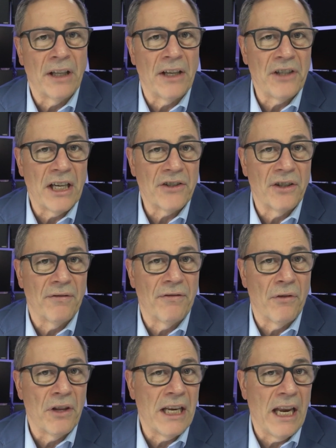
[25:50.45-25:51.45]
digestion
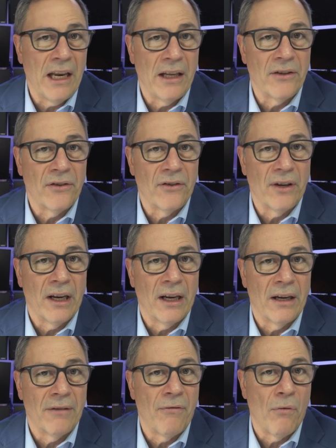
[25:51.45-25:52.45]
for the gains
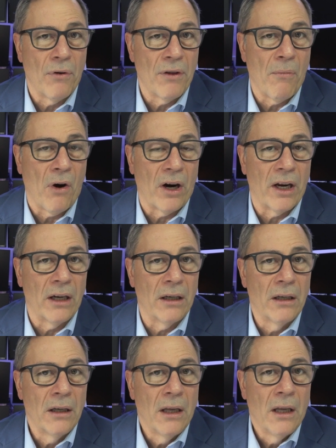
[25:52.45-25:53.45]
for the market.